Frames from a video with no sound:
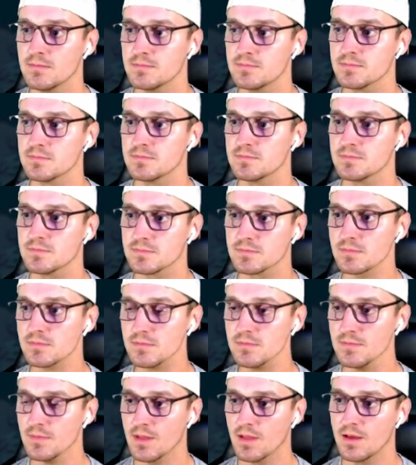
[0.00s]
Psyduck is
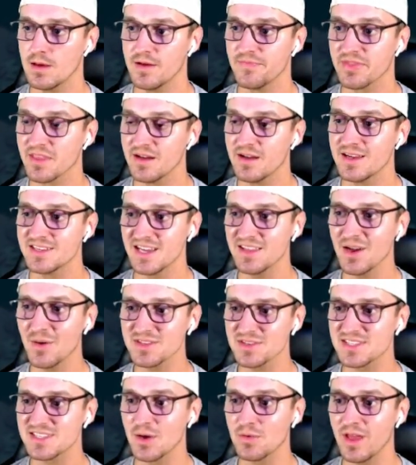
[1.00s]
out next, and a
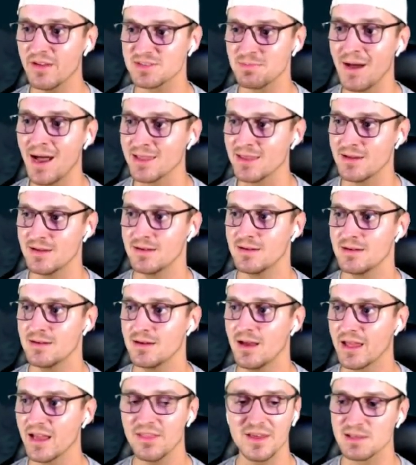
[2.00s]
Meteor Mash from
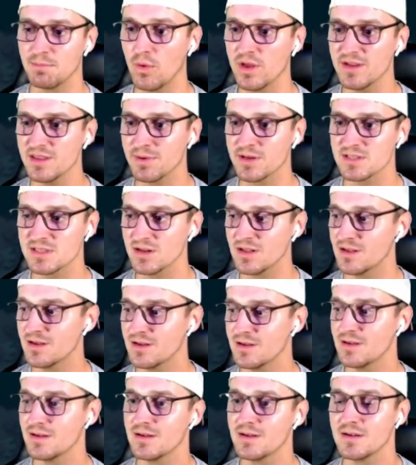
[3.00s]
Metagross brings it to low
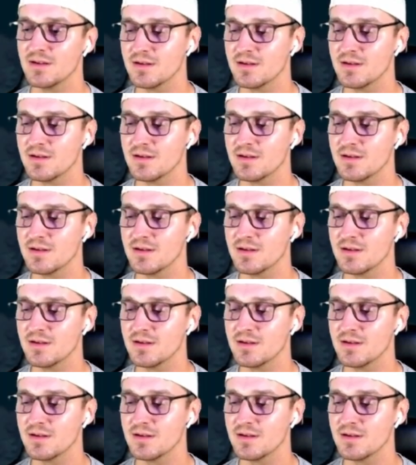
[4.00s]
health.